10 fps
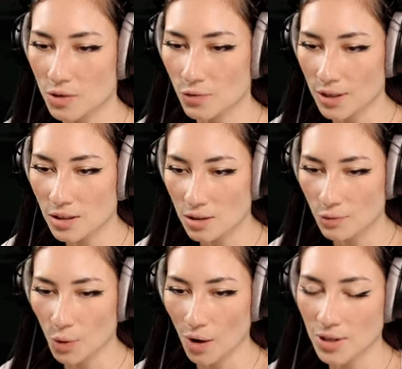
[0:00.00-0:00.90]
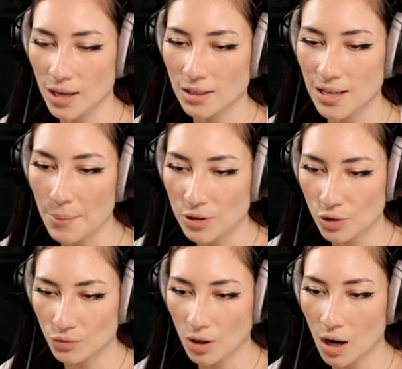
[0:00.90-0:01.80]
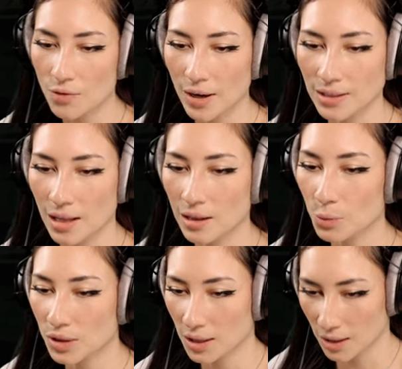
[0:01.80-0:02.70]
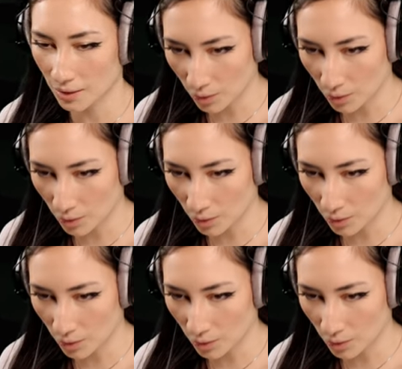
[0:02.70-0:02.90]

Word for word: For instance, if you have taken damage, you can recover vitality with the healing.